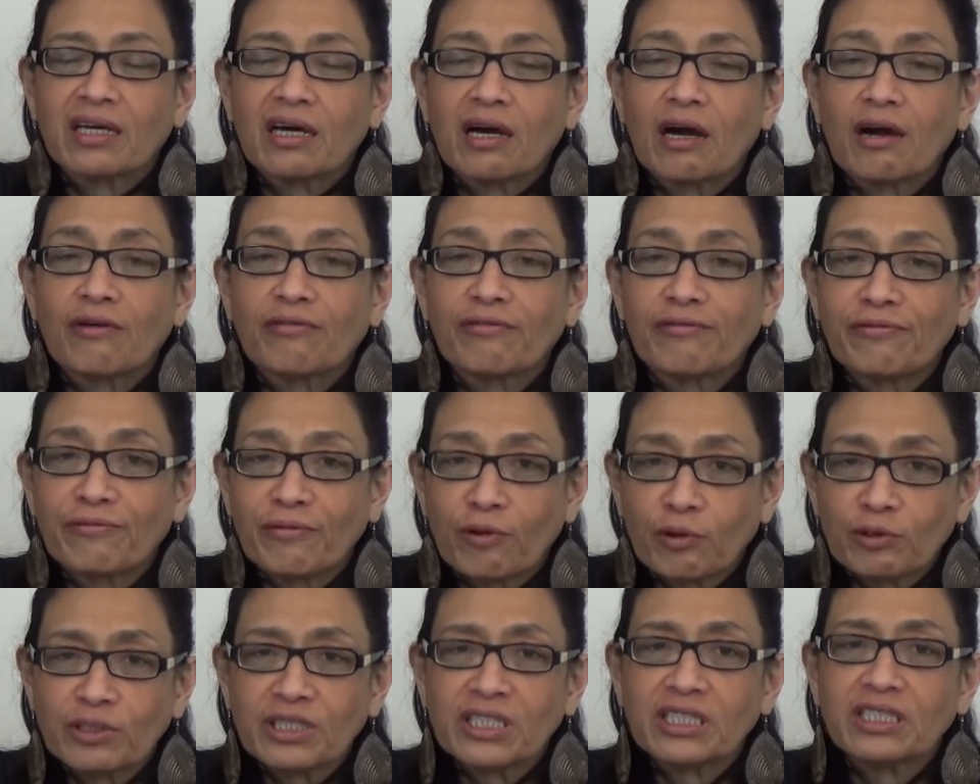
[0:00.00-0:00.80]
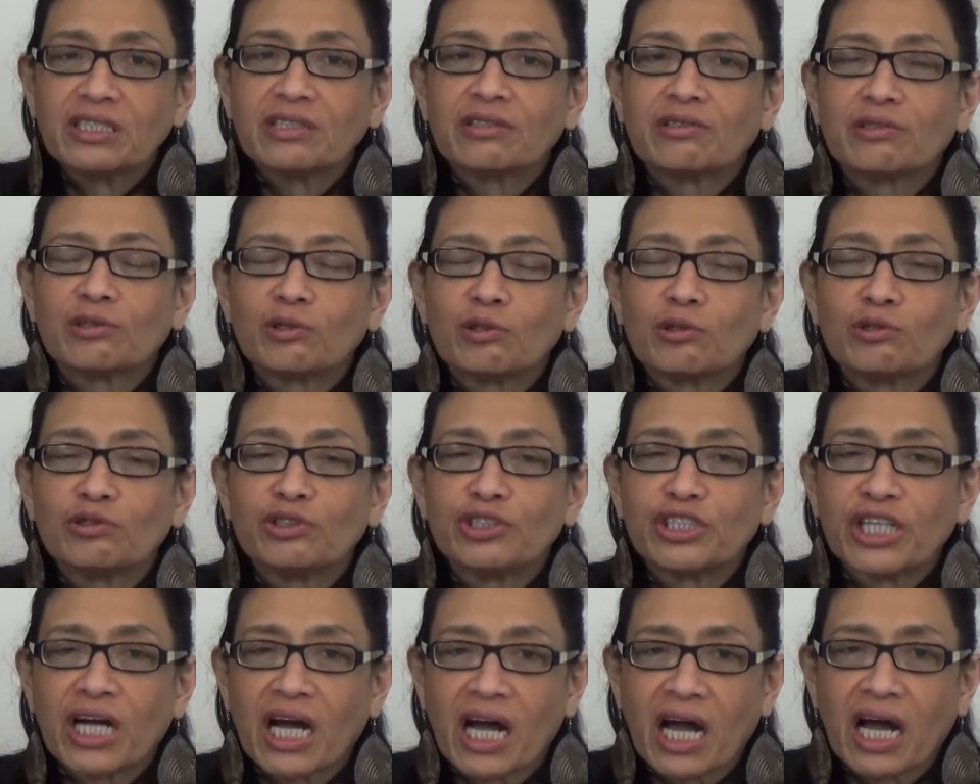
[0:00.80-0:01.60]
a 40-year-old
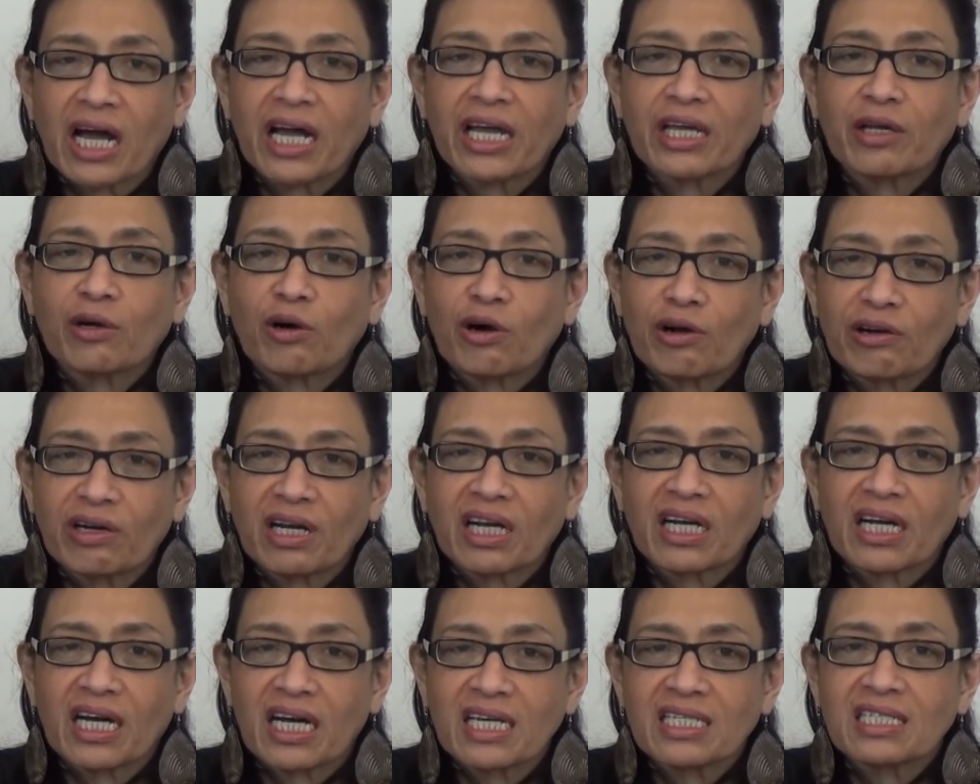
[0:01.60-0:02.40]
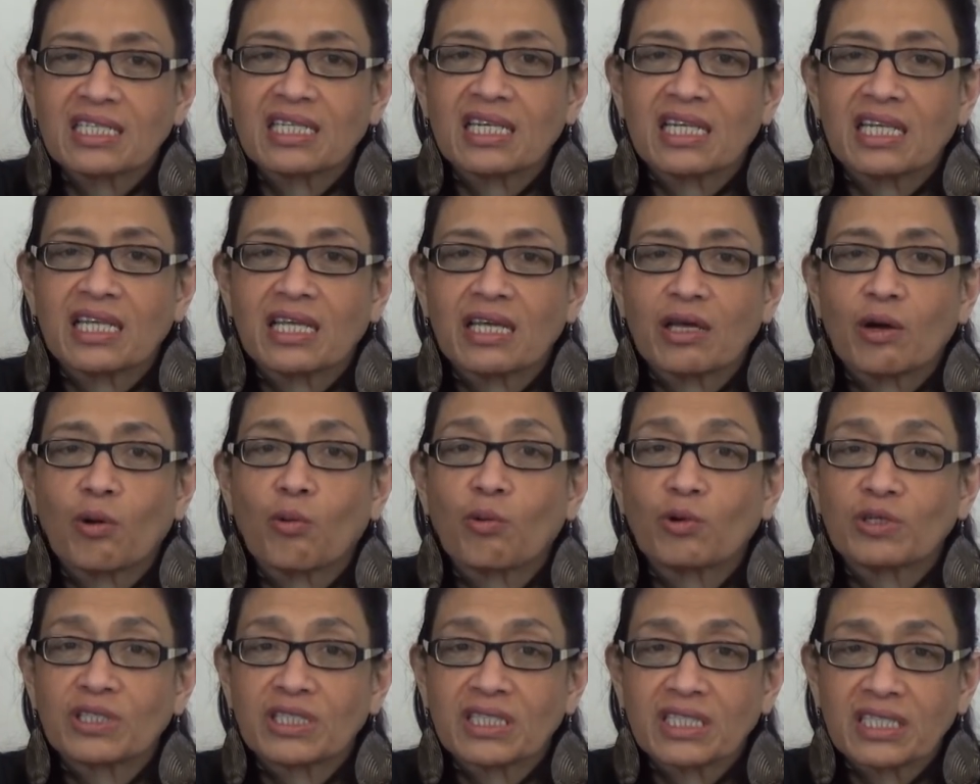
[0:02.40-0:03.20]
Jahai orang asli,
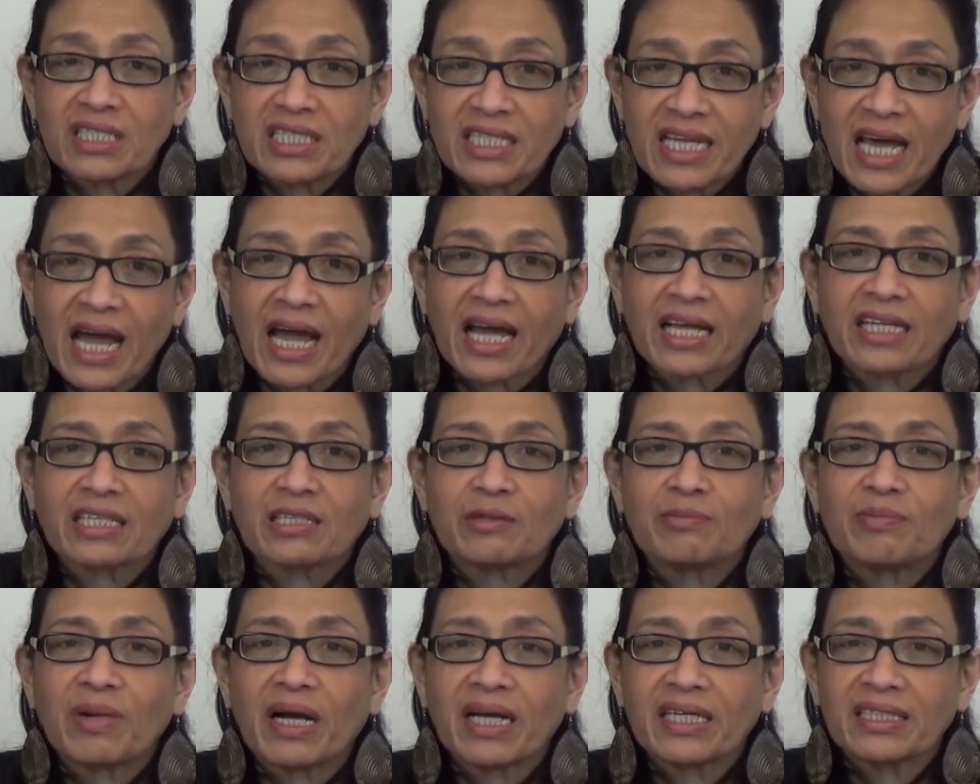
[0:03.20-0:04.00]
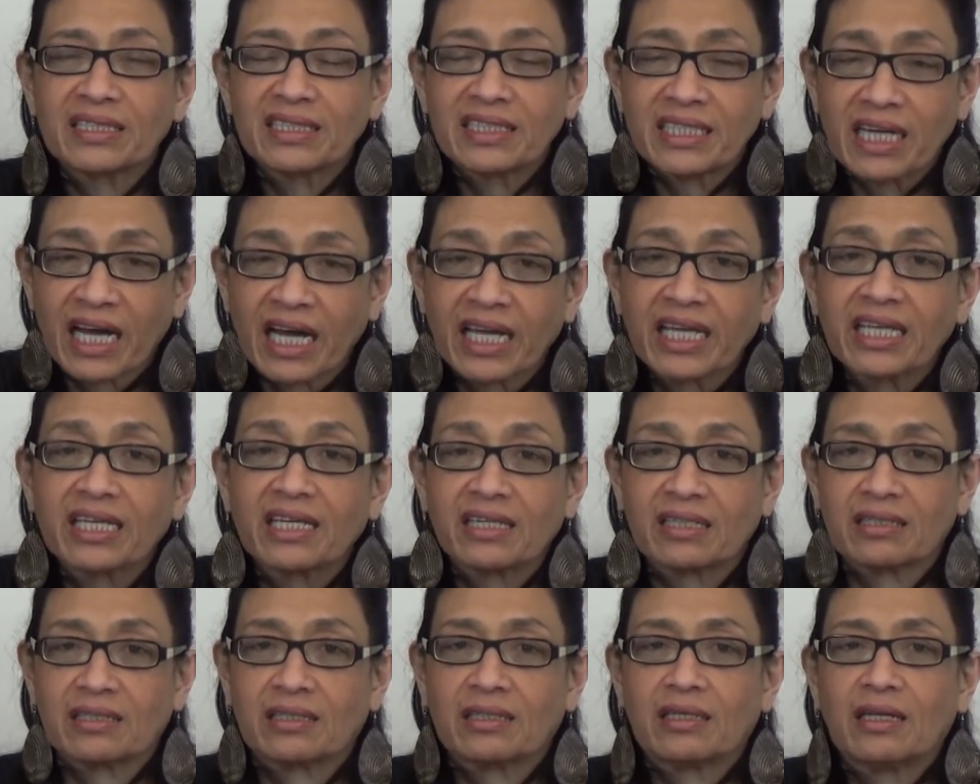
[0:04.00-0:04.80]
was attacked by a
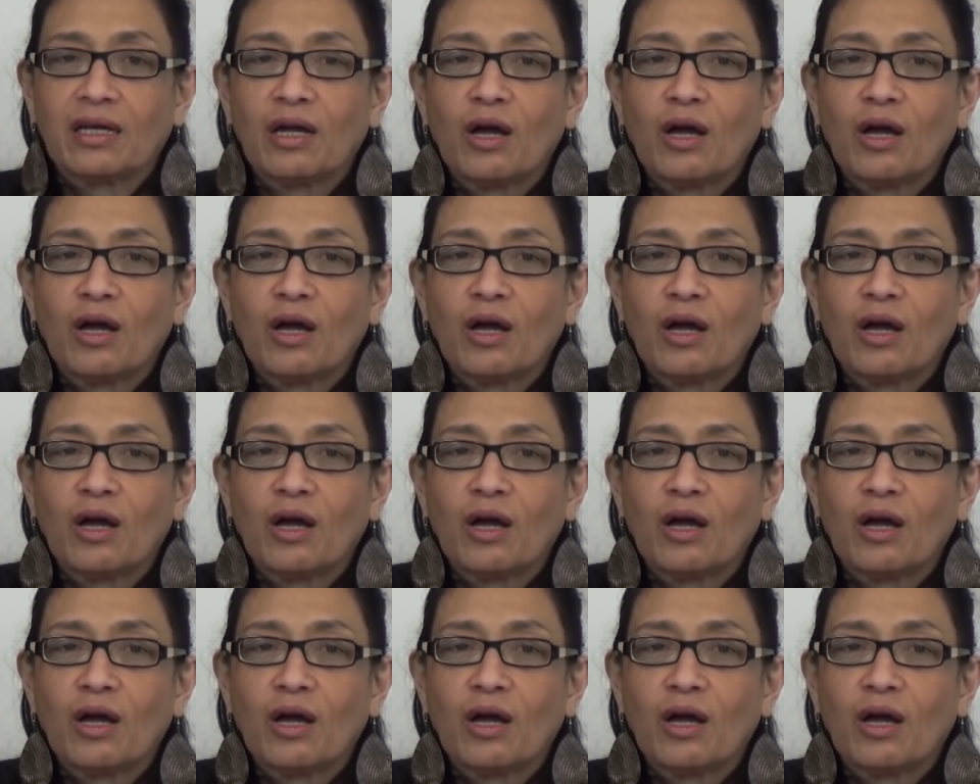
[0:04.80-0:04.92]
tiger